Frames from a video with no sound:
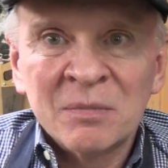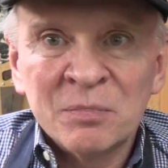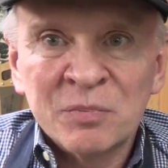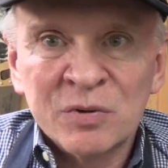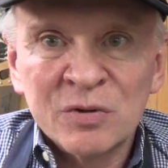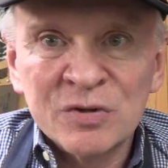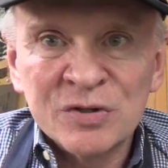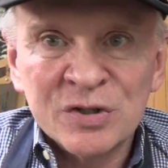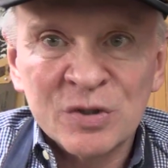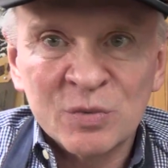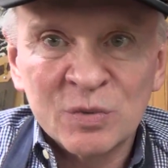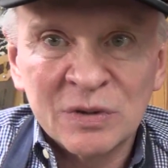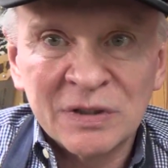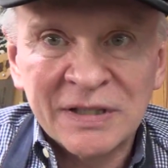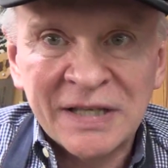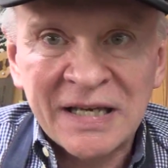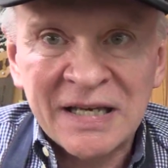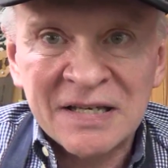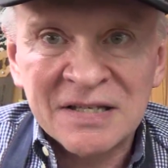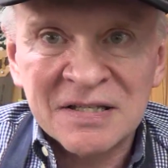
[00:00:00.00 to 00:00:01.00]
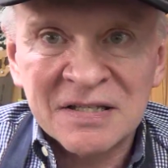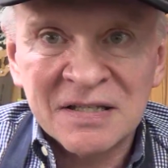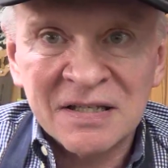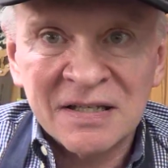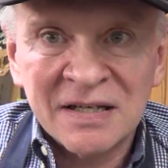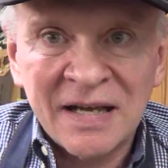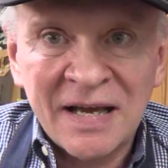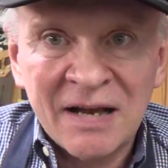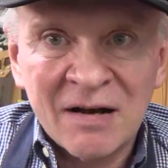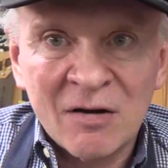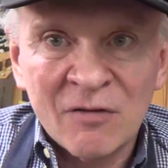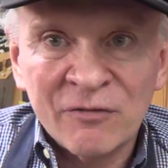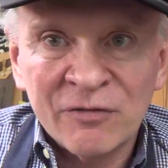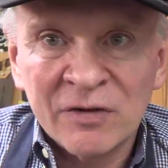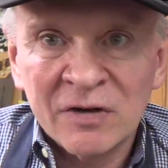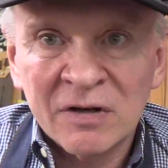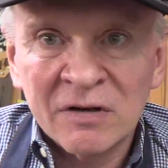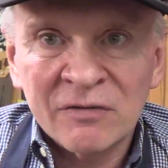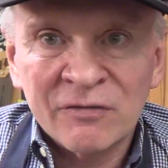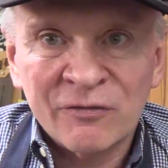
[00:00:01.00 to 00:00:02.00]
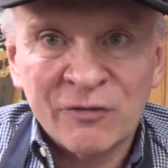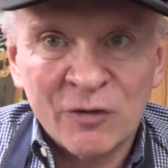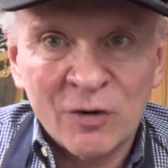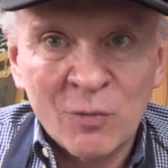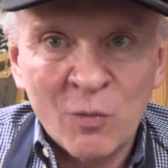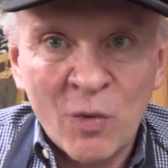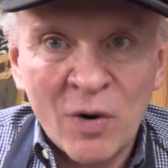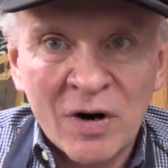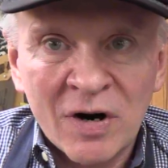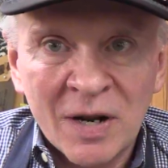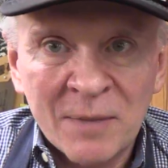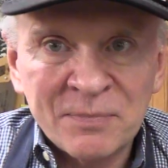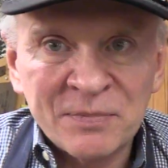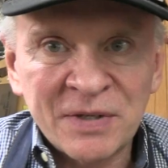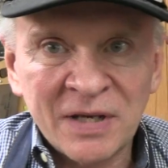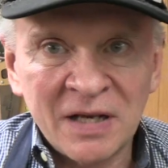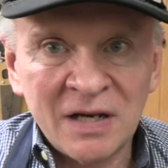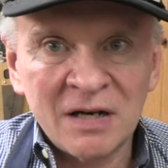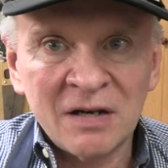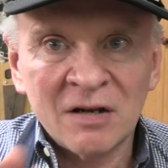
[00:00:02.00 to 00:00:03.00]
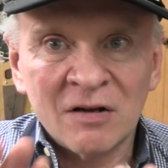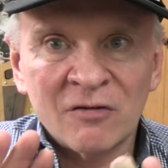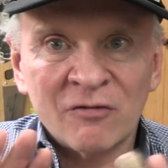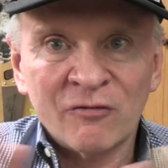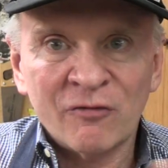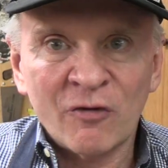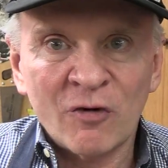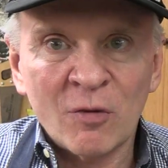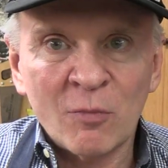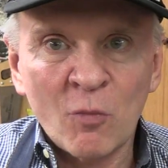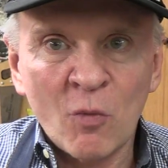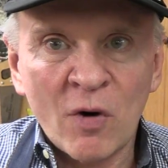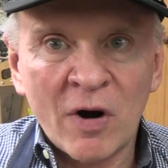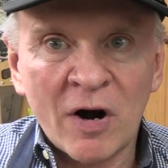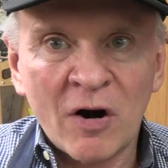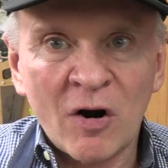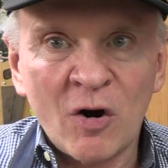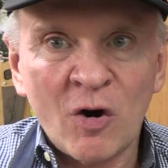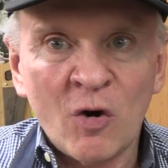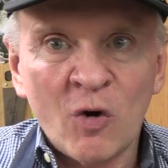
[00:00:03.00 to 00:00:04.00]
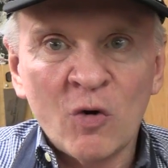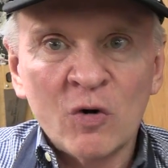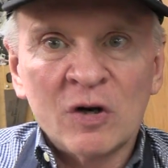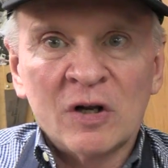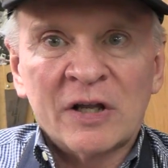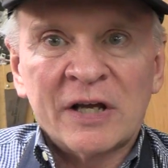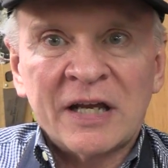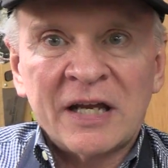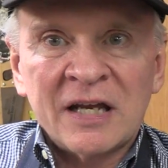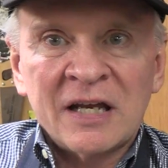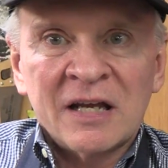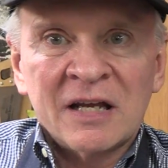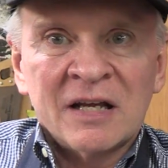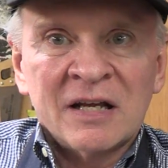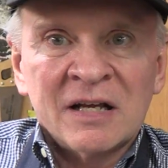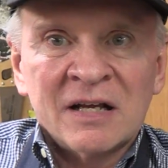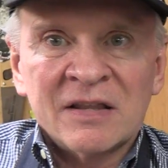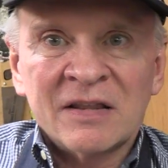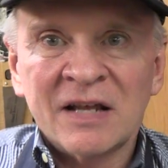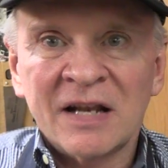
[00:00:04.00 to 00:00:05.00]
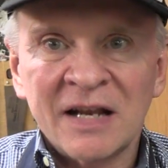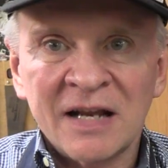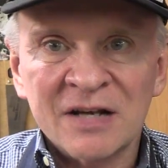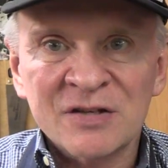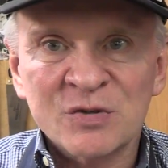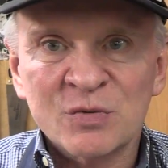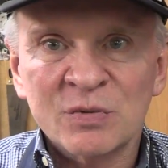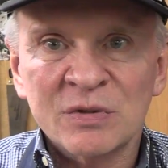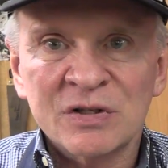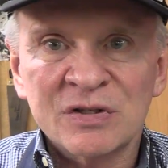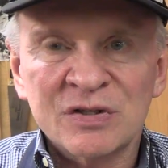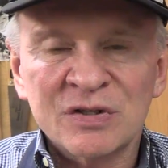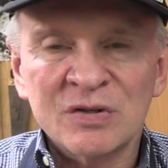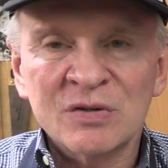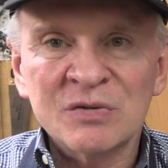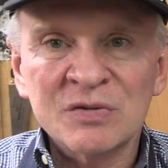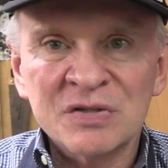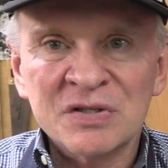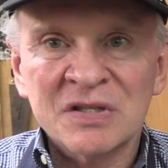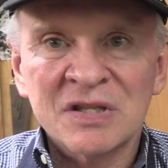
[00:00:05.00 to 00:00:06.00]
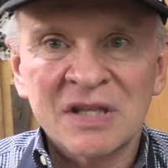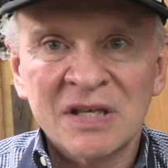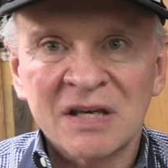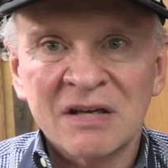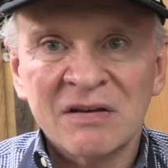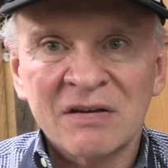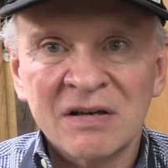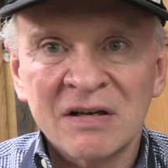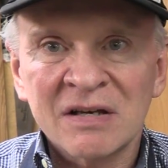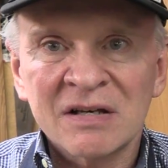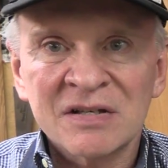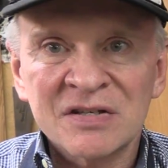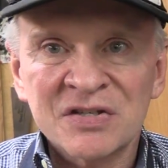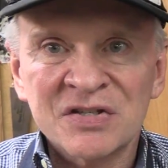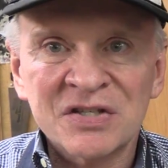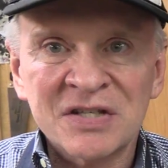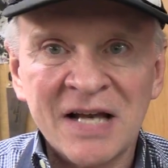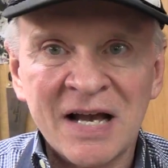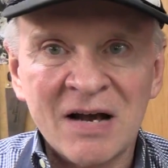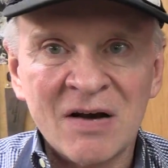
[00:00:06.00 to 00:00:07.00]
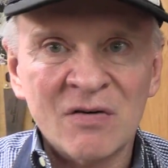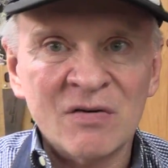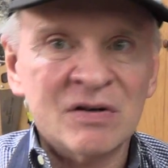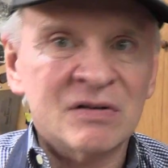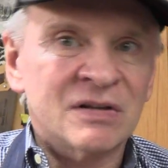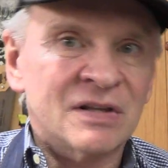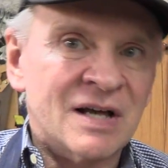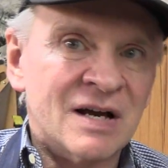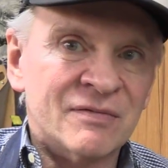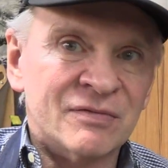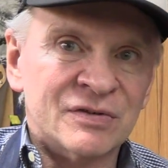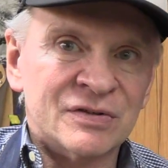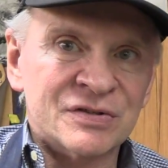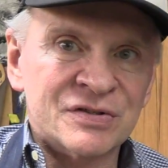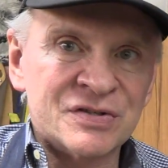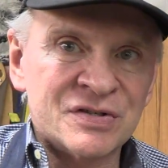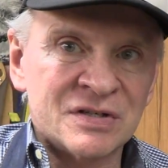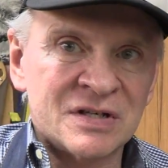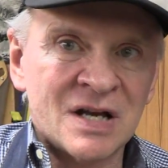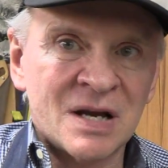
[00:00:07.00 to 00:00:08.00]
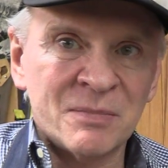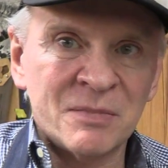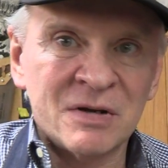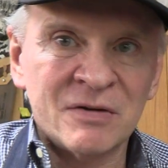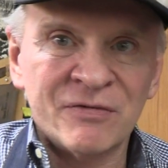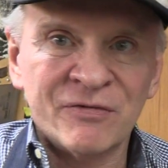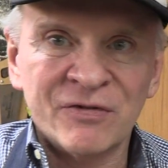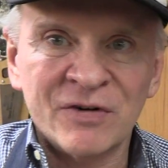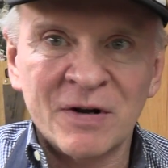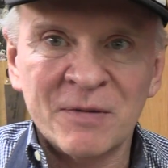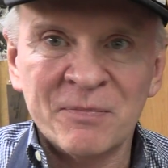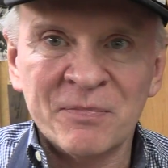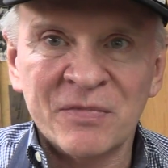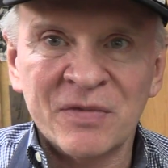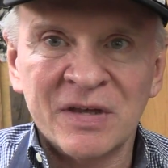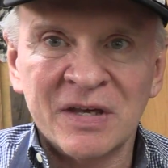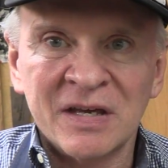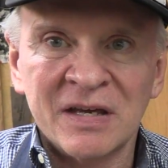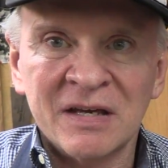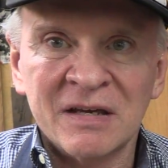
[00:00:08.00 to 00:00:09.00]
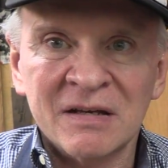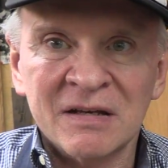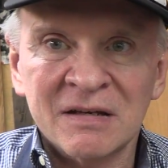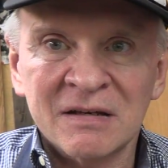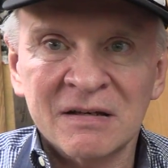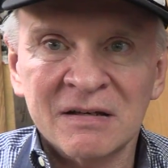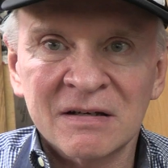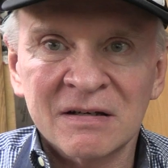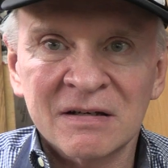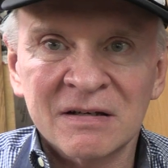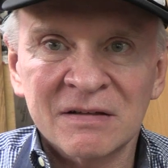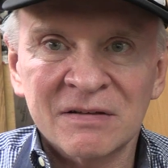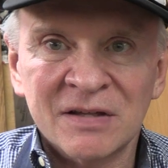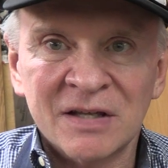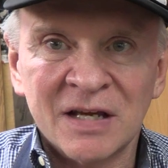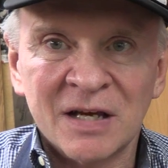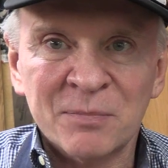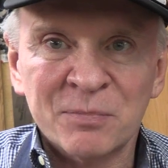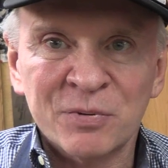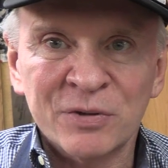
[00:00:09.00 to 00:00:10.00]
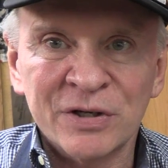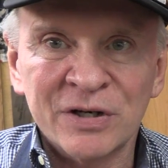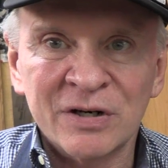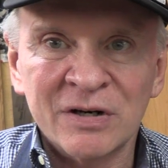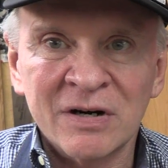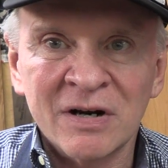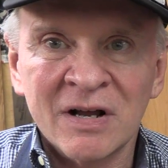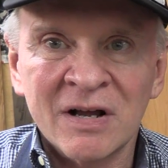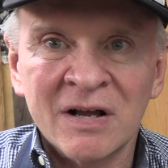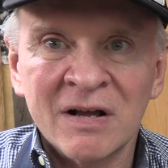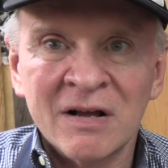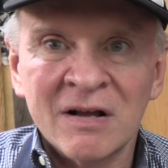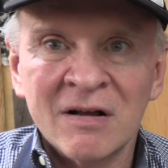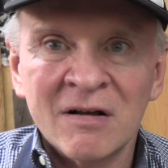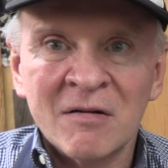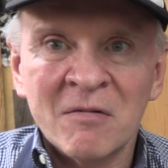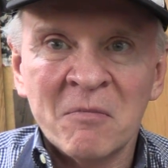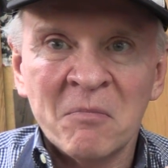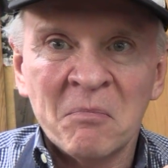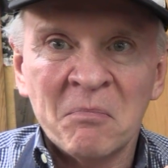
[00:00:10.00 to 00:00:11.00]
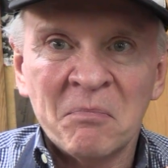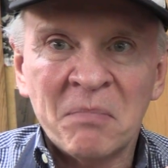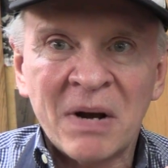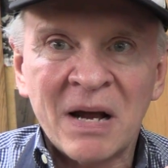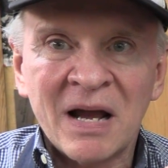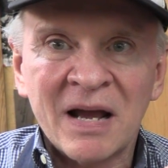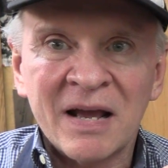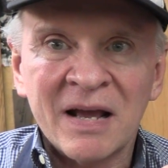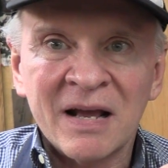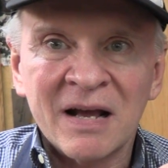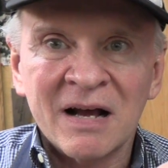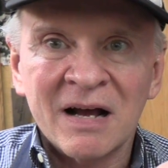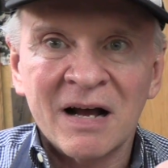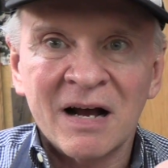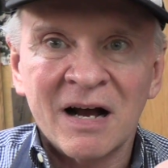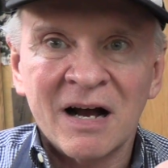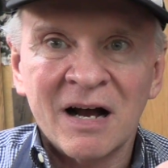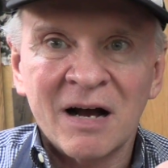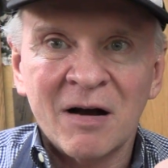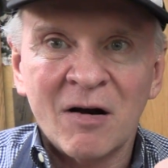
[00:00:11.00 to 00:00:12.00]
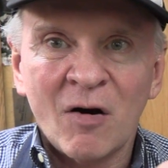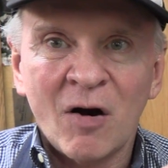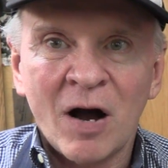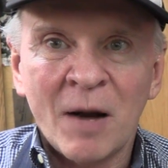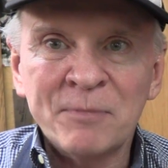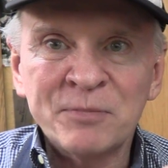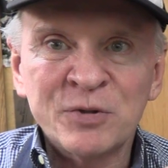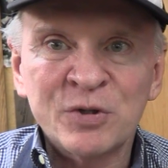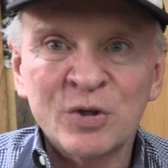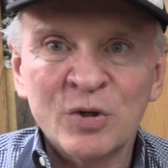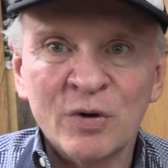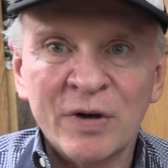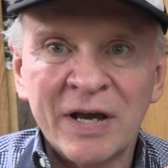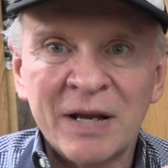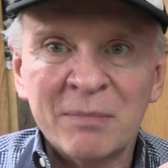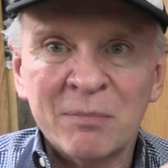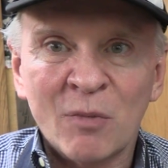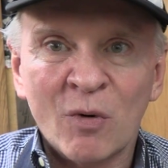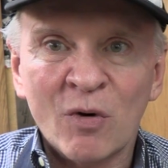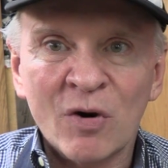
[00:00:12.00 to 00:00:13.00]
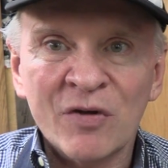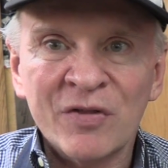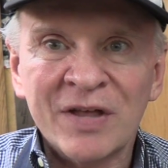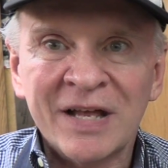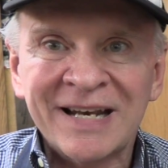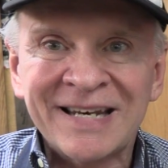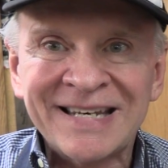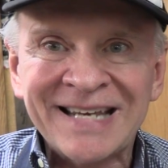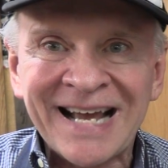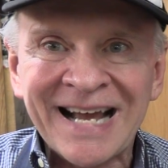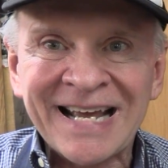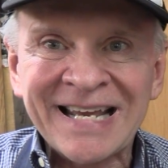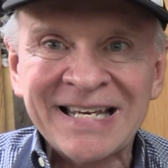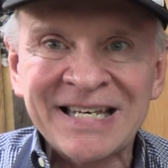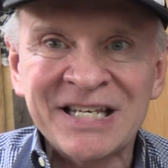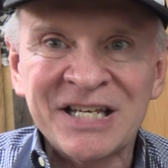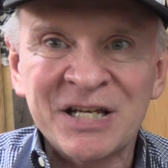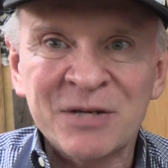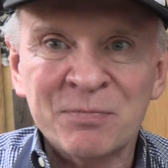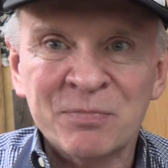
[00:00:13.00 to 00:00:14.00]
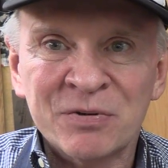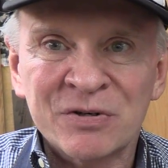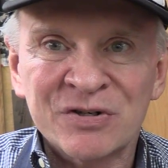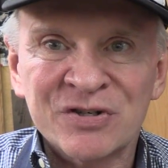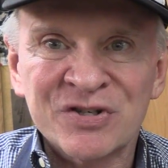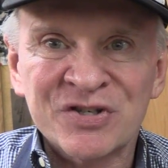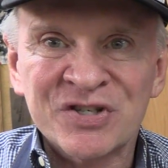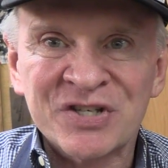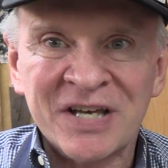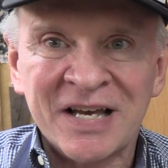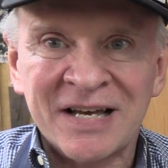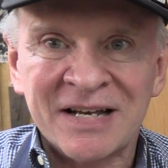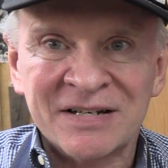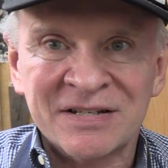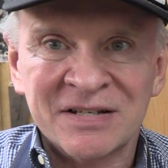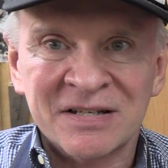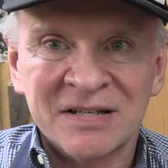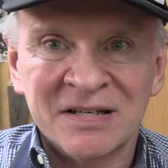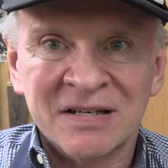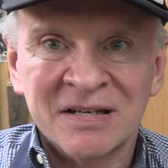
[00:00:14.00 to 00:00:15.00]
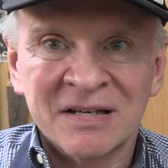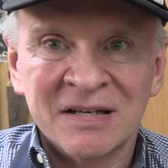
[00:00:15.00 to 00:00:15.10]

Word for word: Prusa released an alpha firmware update, firmware only, that has reduced the sound levels coming from the, the printer by up to and more than 90%.